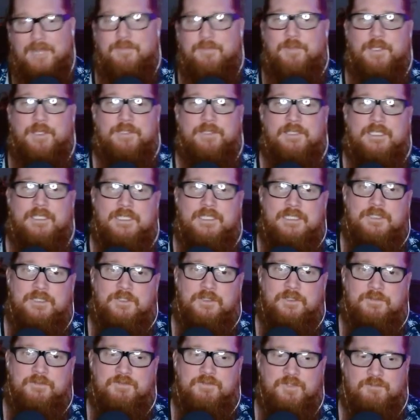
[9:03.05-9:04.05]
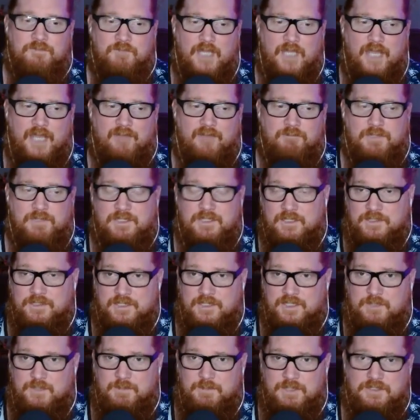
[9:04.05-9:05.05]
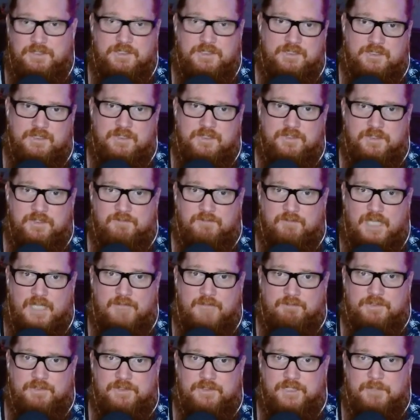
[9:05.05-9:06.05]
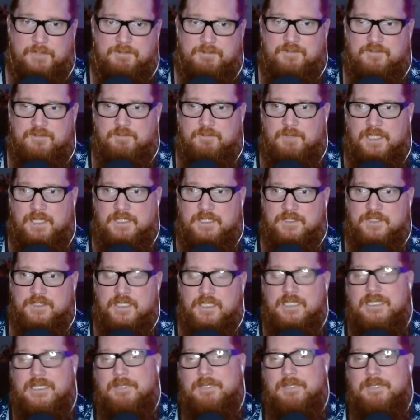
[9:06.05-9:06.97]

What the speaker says: think that he could have survived because his species can survive in the depths of space.